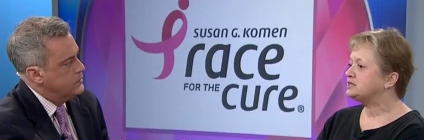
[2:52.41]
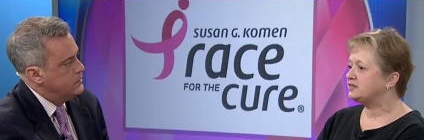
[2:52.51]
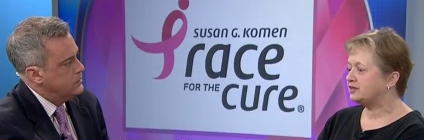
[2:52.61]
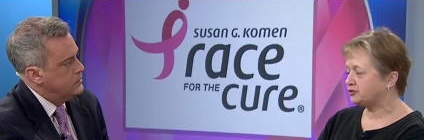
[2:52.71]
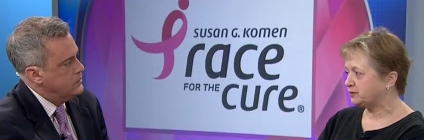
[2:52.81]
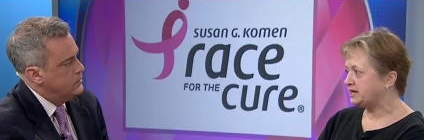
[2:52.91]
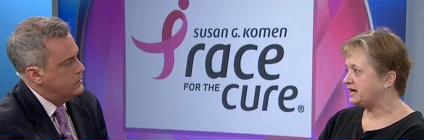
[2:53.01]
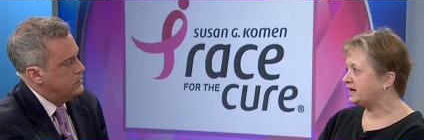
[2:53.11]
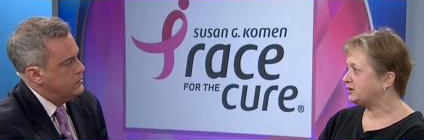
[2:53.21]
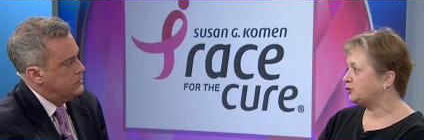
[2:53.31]
Speaker 1: the
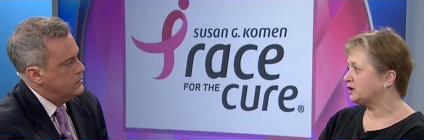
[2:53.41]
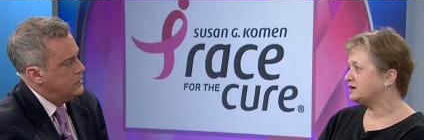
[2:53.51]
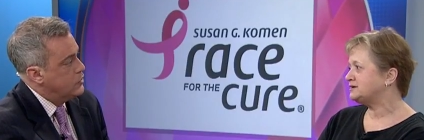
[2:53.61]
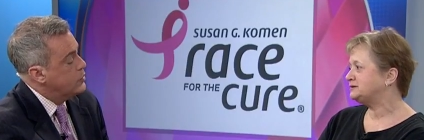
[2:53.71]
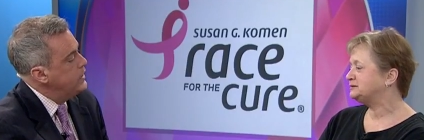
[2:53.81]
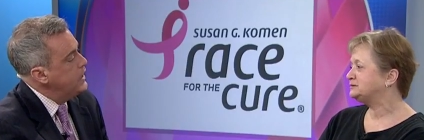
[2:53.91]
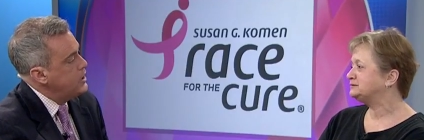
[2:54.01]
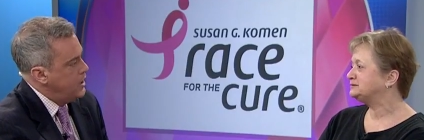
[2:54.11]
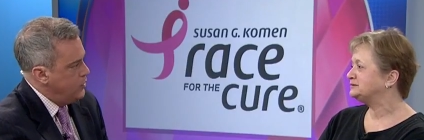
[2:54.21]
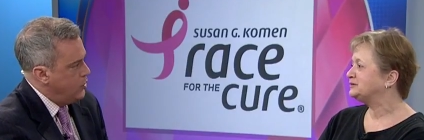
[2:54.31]
3day.org.
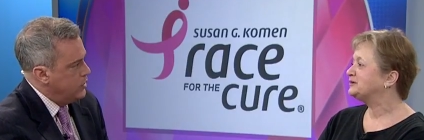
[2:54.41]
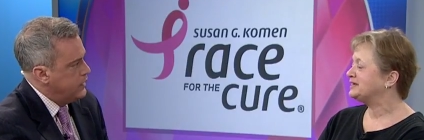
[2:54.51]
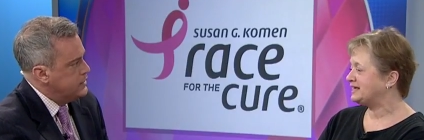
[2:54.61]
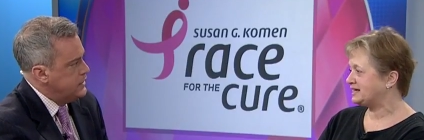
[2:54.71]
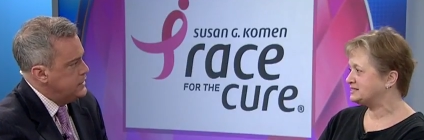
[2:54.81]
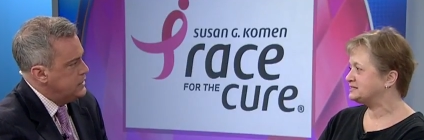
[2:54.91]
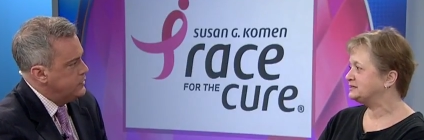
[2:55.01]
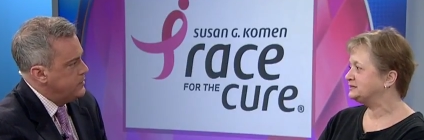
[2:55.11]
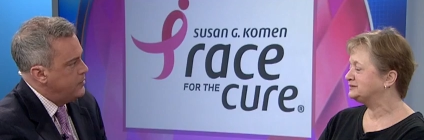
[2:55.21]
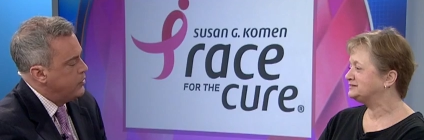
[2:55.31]
Speaker 2: 3day.org. That's yes. easy to
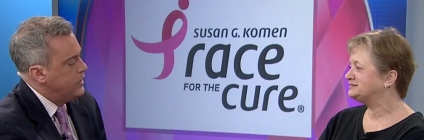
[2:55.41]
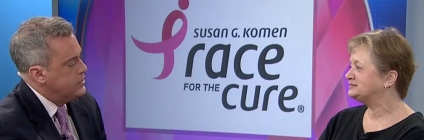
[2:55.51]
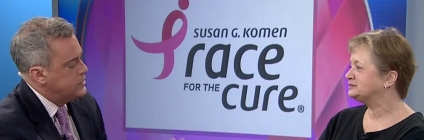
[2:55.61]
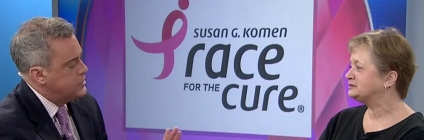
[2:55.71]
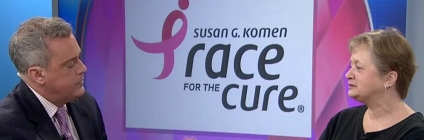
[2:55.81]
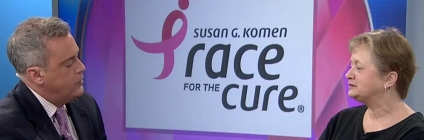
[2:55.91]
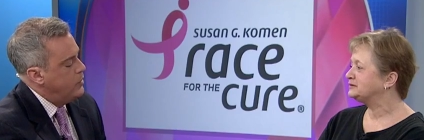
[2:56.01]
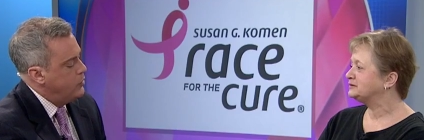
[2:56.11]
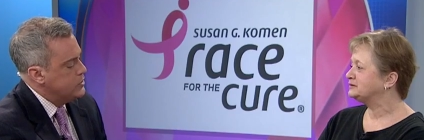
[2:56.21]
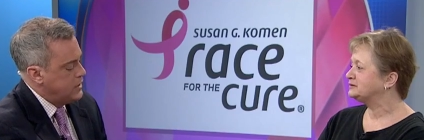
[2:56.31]
remember. And just tell me
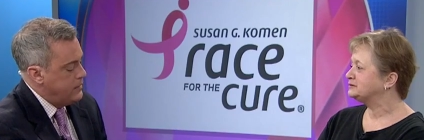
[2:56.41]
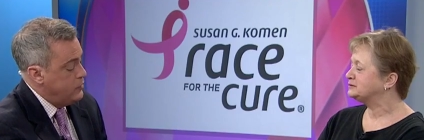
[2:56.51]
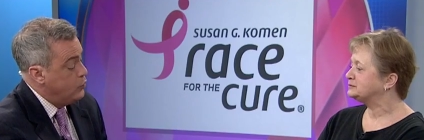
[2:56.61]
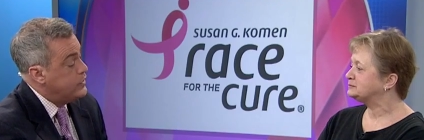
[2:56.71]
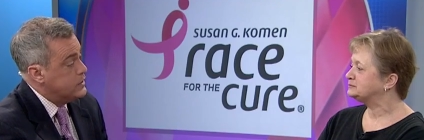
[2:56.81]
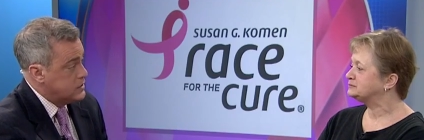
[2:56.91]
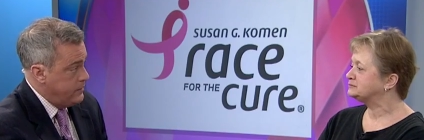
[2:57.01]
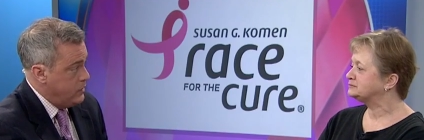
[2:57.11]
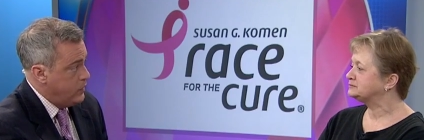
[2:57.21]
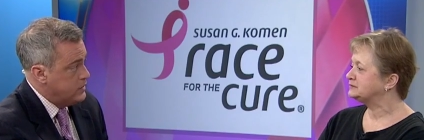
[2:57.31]
one more time, this
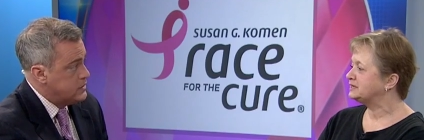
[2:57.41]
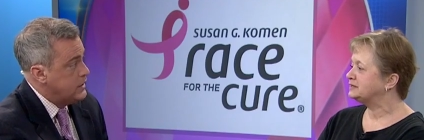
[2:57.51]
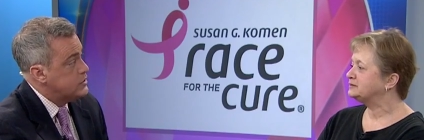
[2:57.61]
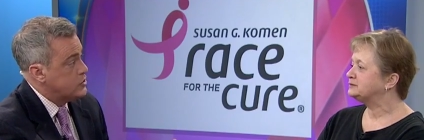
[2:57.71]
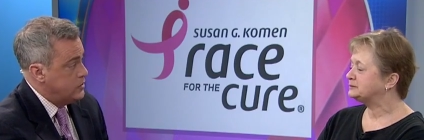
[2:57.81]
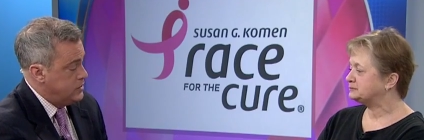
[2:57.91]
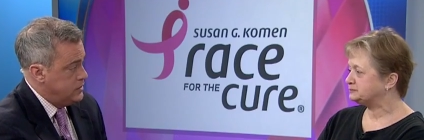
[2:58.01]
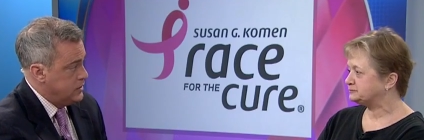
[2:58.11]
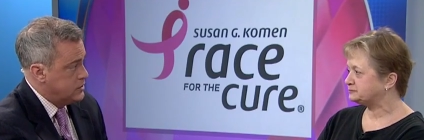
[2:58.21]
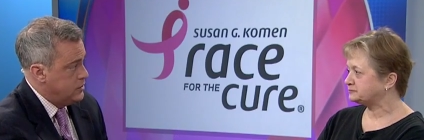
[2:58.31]
coming Wednesday, it starts at
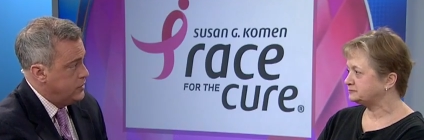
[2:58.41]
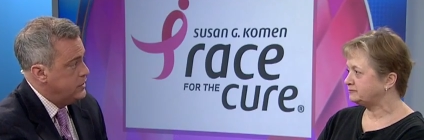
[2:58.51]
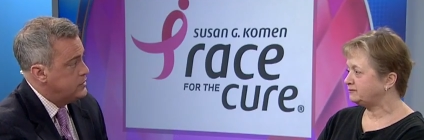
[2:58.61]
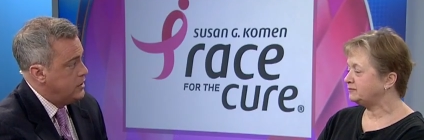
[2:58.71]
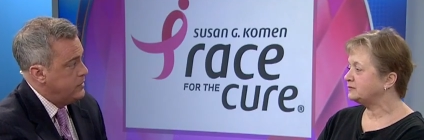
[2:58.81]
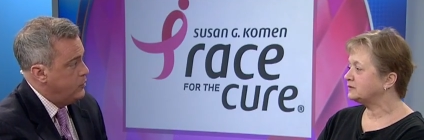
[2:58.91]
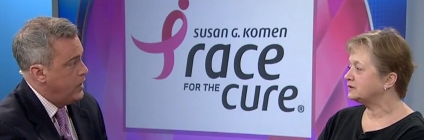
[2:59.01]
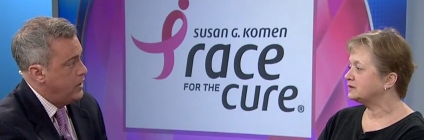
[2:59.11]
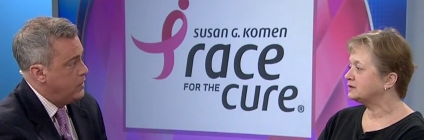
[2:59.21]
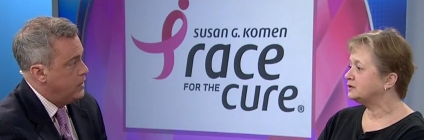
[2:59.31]
6.30. Tell me
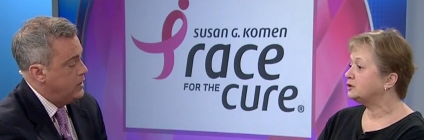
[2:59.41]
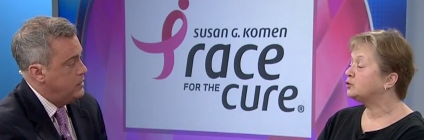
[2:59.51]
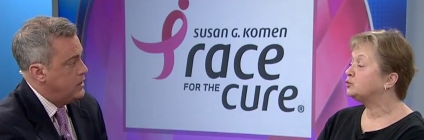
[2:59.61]
where and...